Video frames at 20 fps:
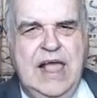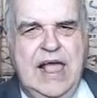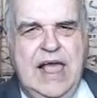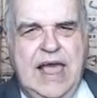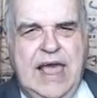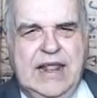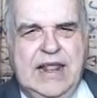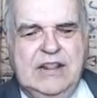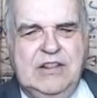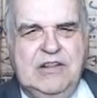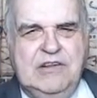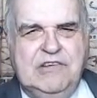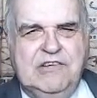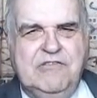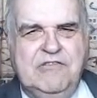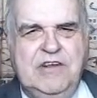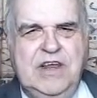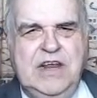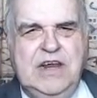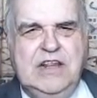and the
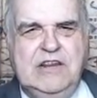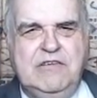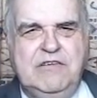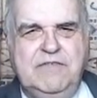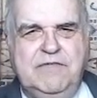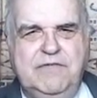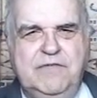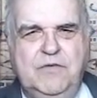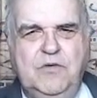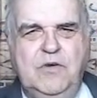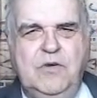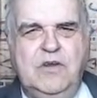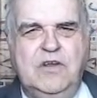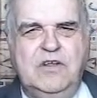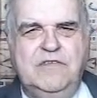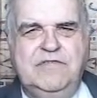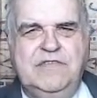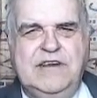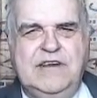screen is full of